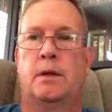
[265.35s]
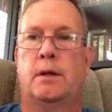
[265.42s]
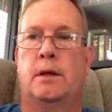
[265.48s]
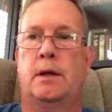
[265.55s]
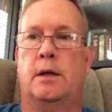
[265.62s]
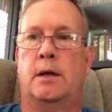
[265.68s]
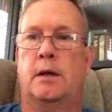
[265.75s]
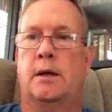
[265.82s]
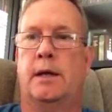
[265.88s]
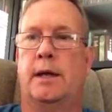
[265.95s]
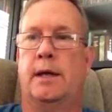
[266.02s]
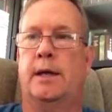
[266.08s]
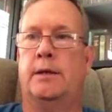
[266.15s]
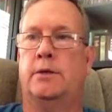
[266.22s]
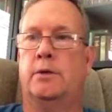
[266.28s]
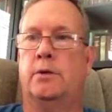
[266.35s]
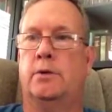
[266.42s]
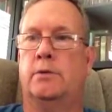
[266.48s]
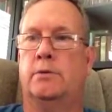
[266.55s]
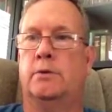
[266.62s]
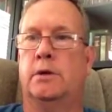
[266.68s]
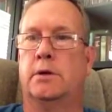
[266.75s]
and
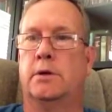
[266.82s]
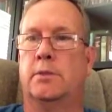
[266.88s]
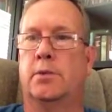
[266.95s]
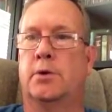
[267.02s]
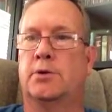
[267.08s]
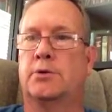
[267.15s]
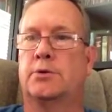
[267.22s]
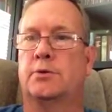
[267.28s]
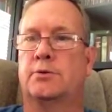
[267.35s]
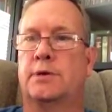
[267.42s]
your personal